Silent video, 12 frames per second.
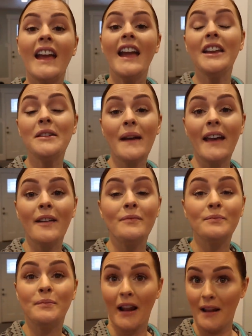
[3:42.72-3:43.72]

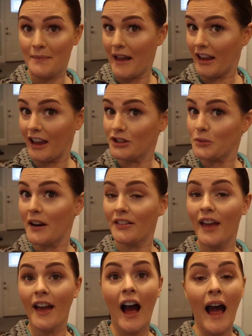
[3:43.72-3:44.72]
Anyway, but I'm like, it's
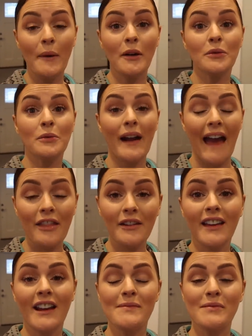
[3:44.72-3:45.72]
worth it. I would rather
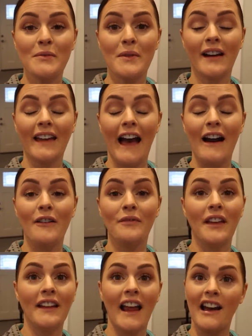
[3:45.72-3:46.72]
get up and work
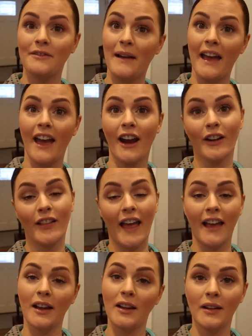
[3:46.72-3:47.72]
out than have my hair
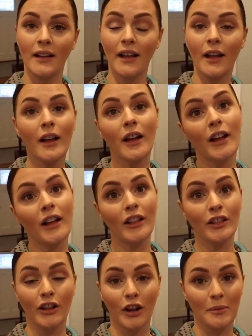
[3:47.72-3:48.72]
like
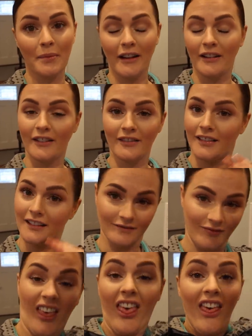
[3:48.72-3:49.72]
look better
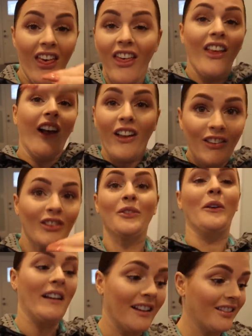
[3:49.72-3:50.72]
than
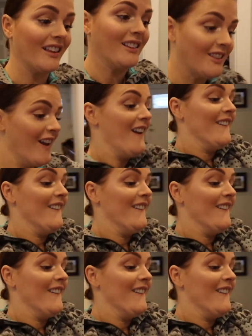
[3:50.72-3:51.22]
sweaty this.